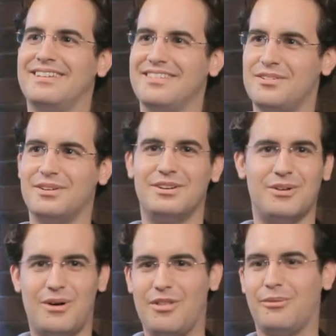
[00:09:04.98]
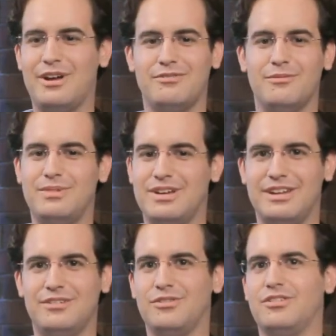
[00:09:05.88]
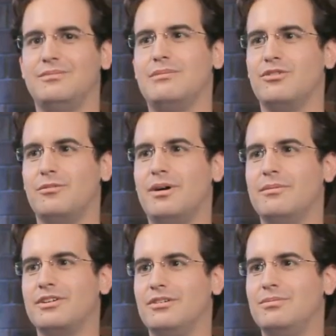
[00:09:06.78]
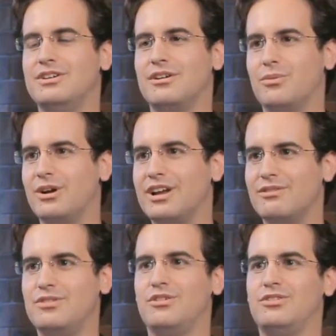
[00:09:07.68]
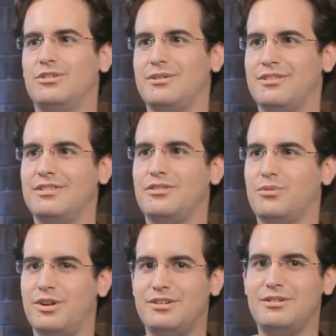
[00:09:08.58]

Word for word: You can go all the way from being an interested member of the public to being a working researcher within this one